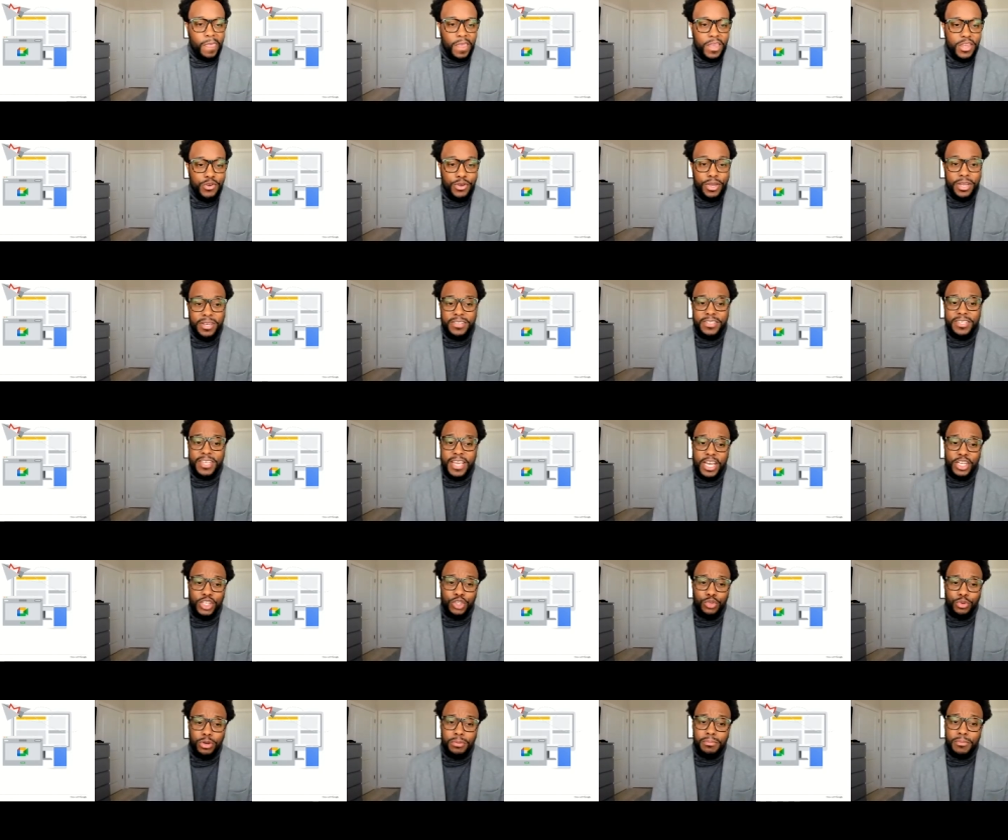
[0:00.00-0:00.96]
You can
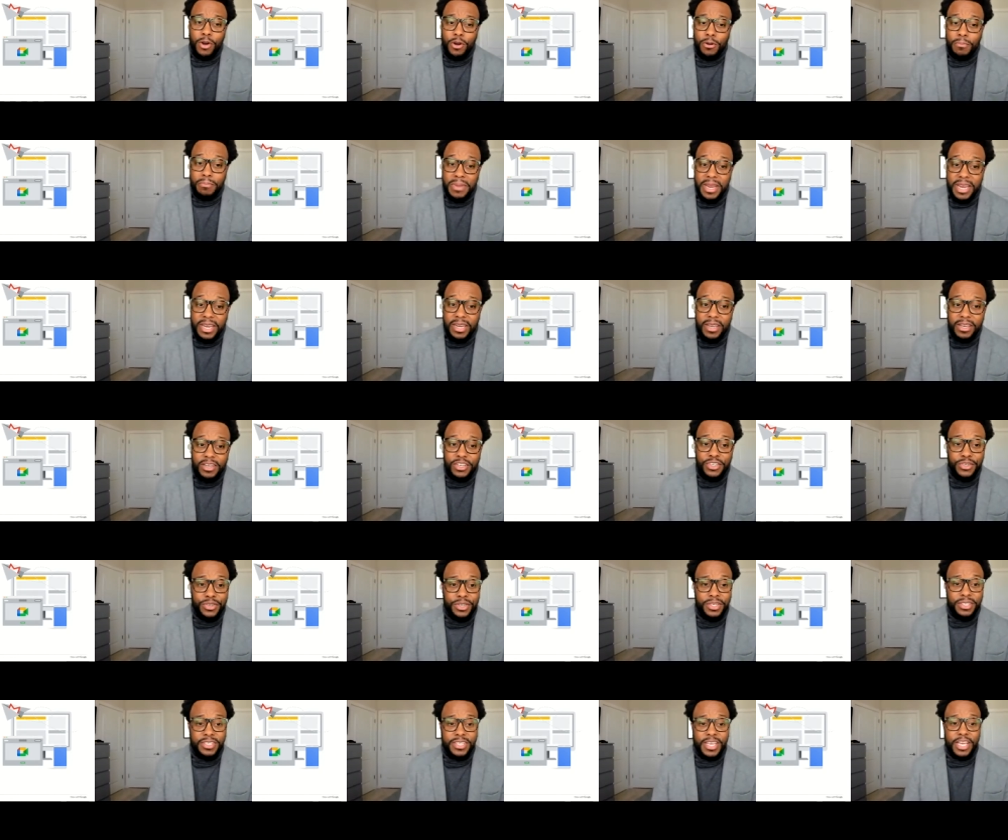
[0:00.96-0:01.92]
schedule remote meetings,
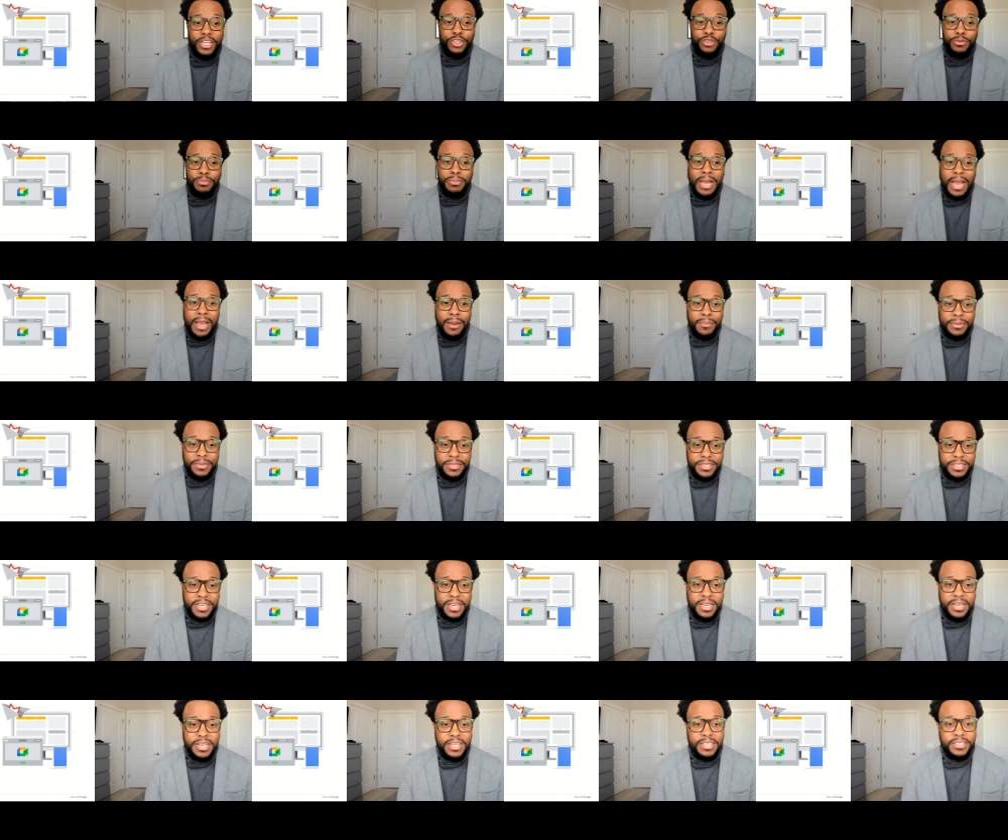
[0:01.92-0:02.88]
you can schedule Bible
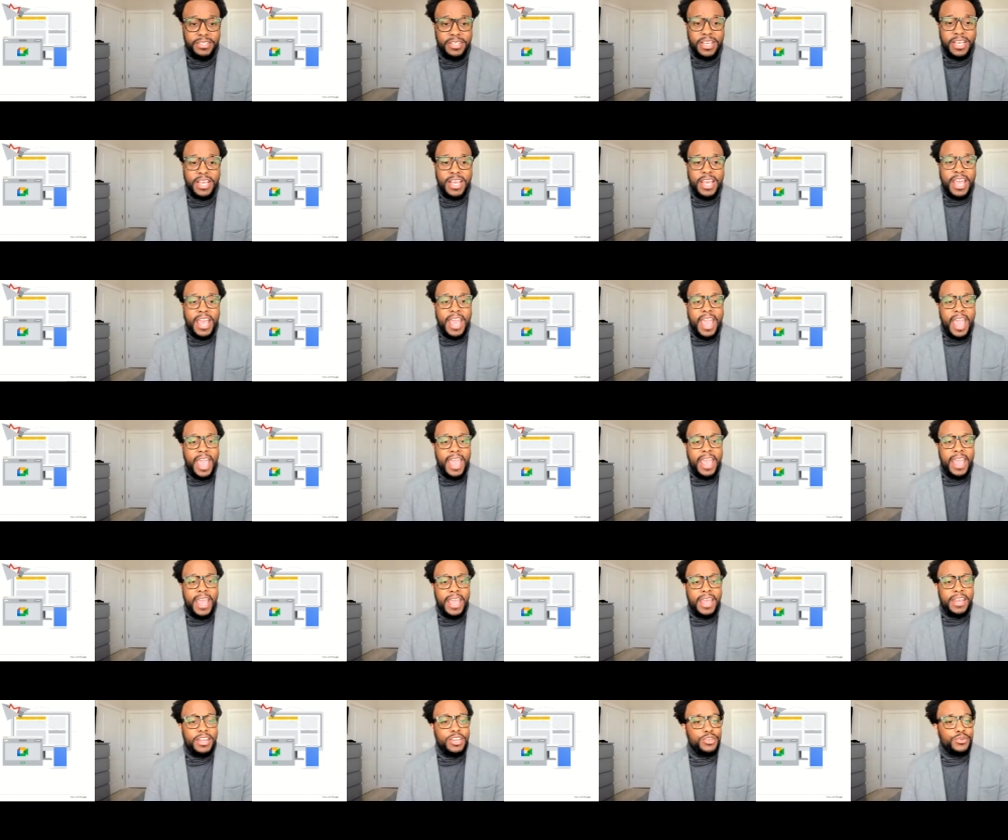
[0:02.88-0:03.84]
studies,
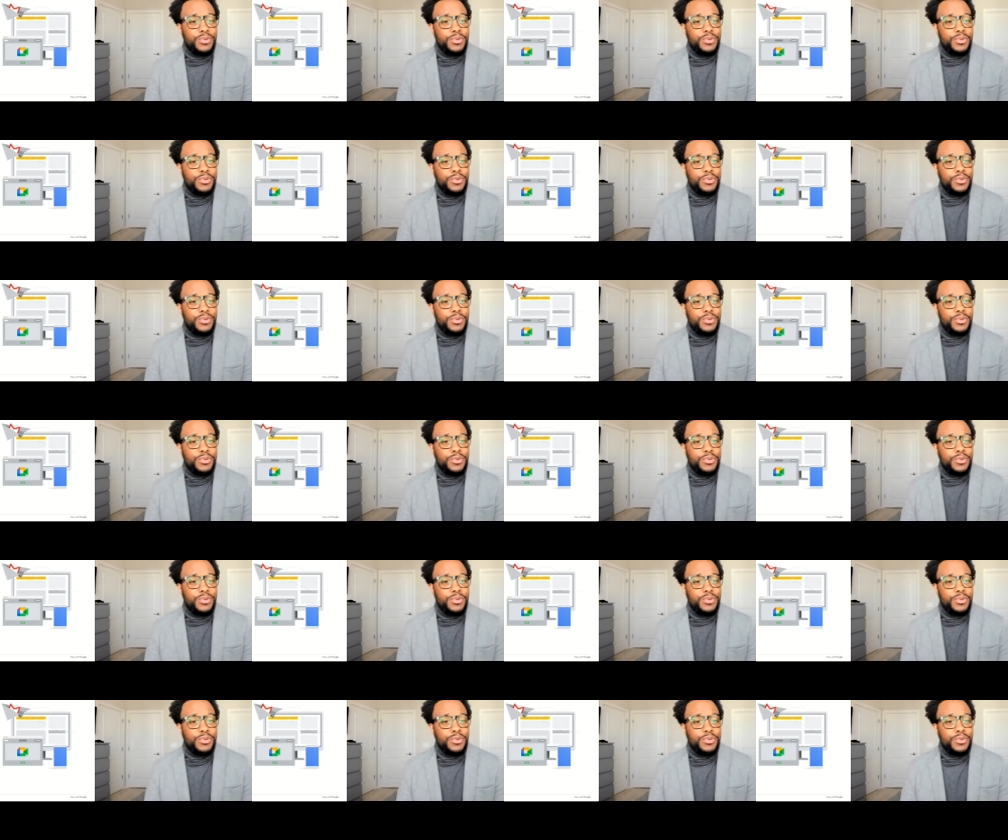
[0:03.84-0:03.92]
and you